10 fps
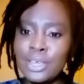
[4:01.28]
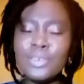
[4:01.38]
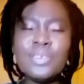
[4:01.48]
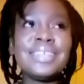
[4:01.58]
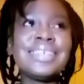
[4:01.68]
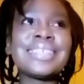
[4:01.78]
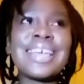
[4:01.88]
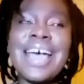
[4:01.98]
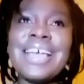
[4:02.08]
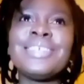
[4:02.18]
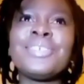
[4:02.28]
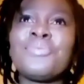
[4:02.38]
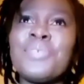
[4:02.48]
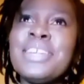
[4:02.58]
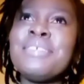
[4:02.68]
you know these guys
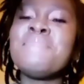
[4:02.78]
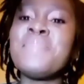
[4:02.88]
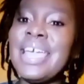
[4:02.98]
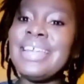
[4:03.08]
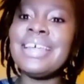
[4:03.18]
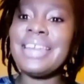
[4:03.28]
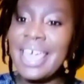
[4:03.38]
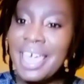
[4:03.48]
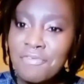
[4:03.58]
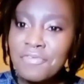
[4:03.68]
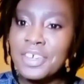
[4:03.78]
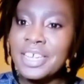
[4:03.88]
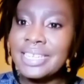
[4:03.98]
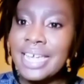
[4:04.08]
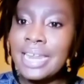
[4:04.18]
really made an
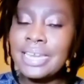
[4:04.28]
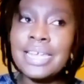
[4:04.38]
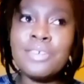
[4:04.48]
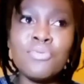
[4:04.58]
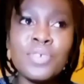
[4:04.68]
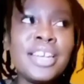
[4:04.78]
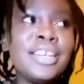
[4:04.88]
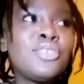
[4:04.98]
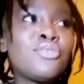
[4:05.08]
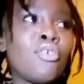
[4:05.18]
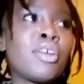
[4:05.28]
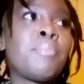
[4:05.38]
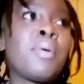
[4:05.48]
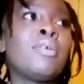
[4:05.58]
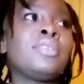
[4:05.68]
effort and they really thought
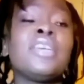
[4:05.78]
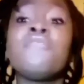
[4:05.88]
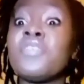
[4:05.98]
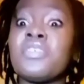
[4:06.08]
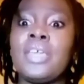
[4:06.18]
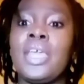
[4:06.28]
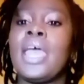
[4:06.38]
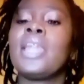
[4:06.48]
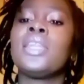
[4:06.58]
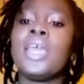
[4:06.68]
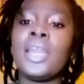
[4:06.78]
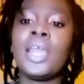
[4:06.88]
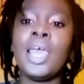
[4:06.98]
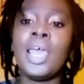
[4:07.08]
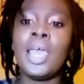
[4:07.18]
about everything and then
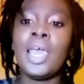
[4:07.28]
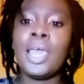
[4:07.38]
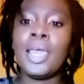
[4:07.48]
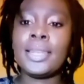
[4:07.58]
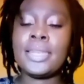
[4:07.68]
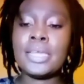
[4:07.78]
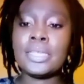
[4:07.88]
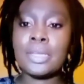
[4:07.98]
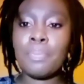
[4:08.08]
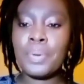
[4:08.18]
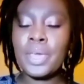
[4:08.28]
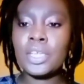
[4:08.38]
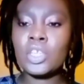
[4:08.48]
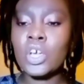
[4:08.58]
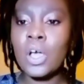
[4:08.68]
there's a
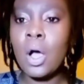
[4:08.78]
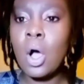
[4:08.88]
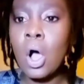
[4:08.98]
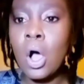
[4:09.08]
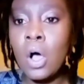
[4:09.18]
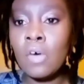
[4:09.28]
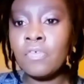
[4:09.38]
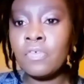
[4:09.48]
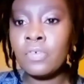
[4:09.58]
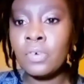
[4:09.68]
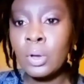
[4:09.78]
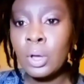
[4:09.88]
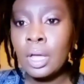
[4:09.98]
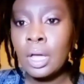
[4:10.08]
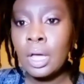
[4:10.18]
picture of
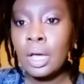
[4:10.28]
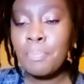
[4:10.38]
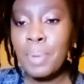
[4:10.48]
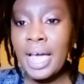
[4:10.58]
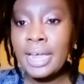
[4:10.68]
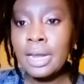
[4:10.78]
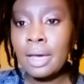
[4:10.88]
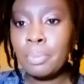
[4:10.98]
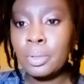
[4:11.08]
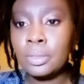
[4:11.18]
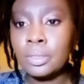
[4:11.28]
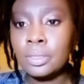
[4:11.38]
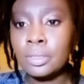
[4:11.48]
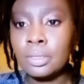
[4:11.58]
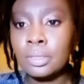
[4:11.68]
a pineapple
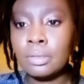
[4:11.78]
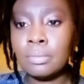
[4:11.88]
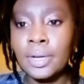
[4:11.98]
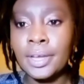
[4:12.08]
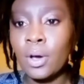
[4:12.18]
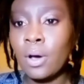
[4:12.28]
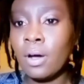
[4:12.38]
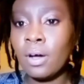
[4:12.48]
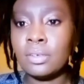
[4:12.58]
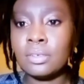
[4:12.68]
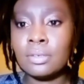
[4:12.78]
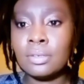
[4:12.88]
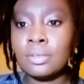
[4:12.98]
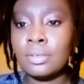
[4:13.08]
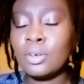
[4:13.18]
oh my god
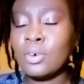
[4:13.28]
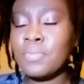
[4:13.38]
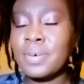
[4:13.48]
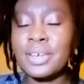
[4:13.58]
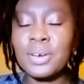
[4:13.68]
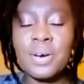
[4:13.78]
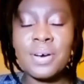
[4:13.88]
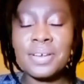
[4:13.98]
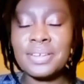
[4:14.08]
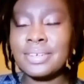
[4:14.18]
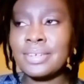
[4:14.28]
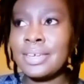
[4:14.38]
oh my god